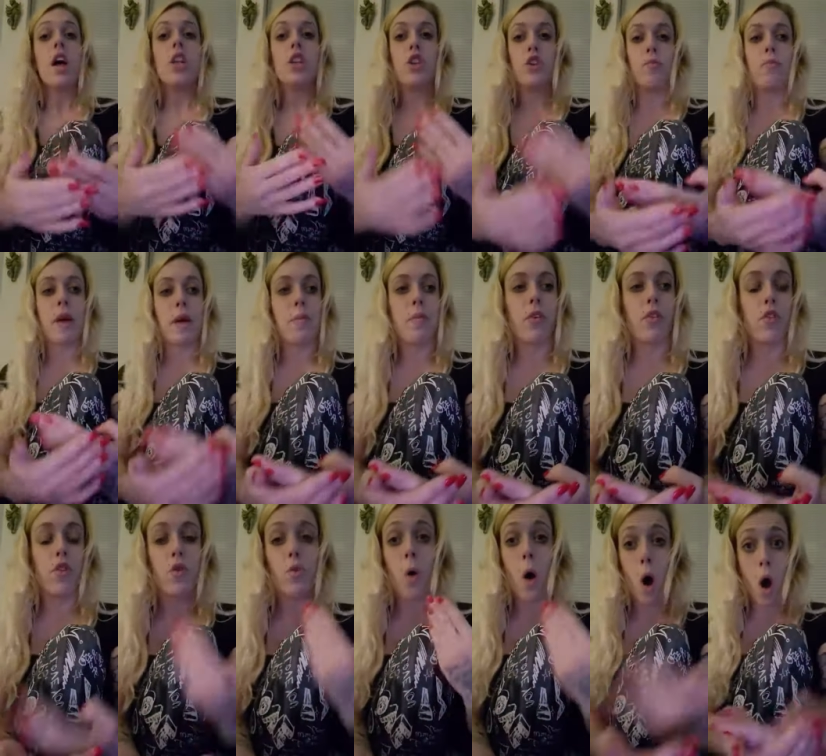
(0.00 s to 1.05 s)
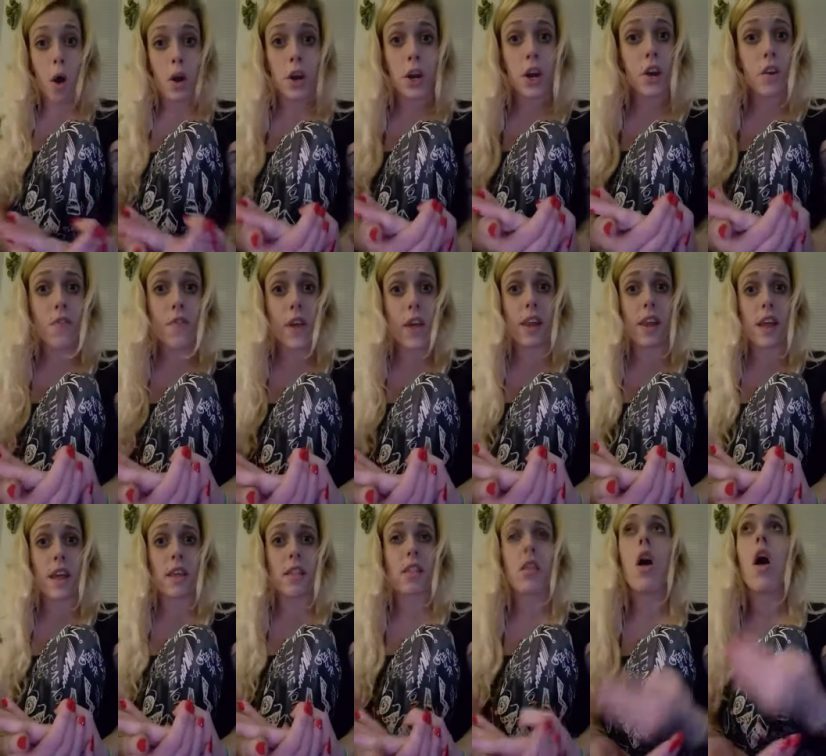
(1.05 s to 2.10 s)
to be able to honor your
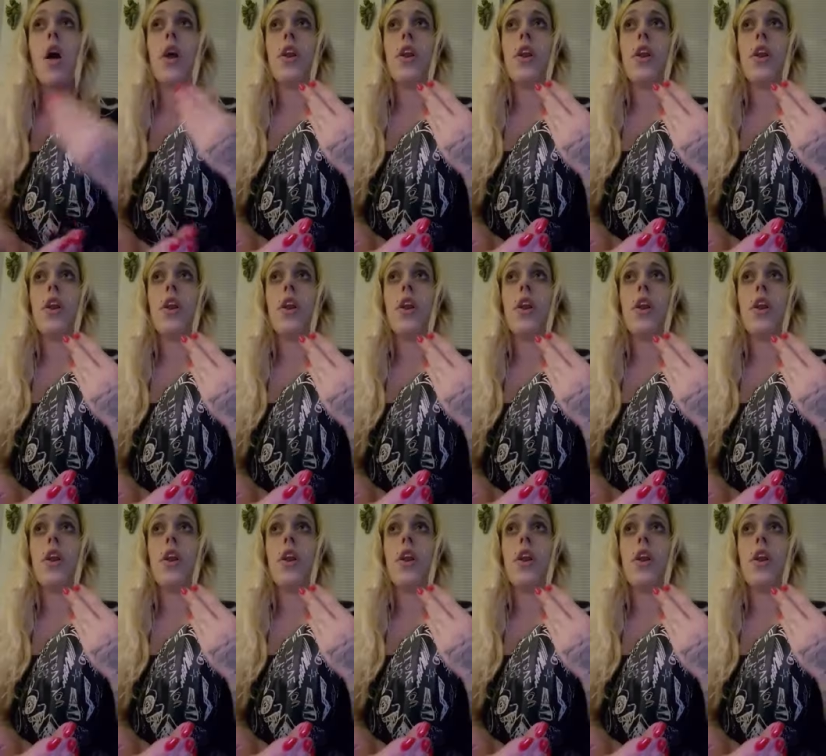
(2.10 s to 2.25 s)
feelings,